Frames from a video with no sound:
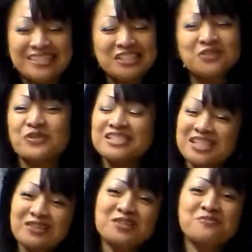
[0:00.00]
Just
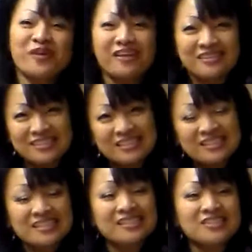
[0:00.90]
reach out to brothers
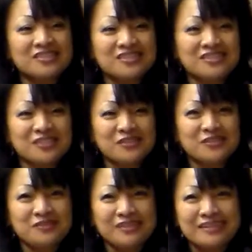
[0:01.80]
and sisters, you
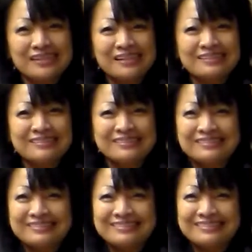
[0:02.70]
know, and